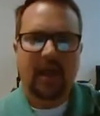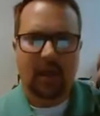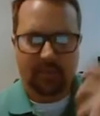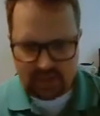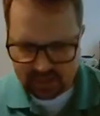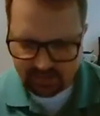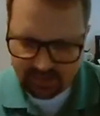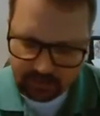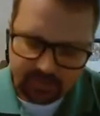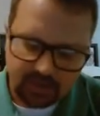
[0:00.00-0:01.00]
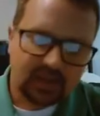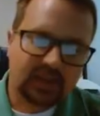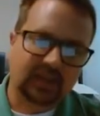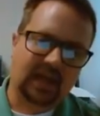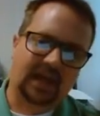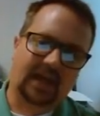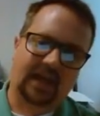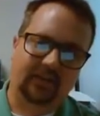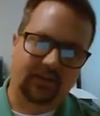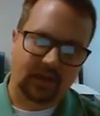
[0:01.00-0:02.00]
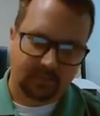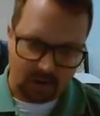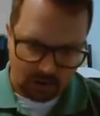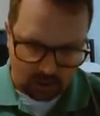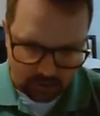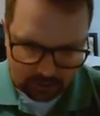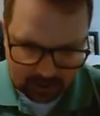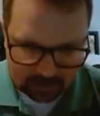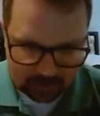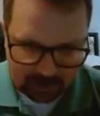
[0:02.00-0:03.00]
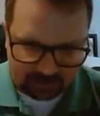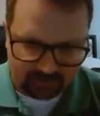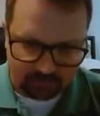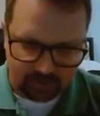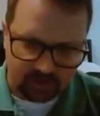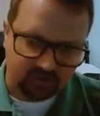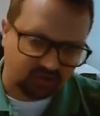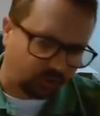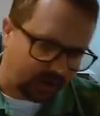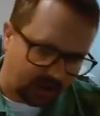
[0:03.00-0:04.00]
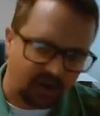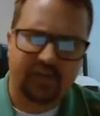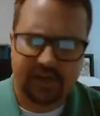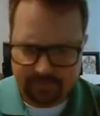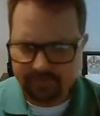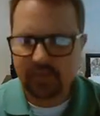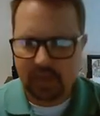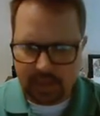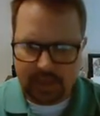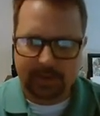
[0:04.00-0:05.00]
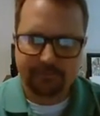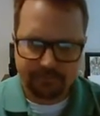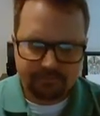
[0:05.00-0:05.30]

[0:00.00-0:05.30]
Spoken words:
and we give them like the monoclonal antibodies that we use to treat COVID. Okay?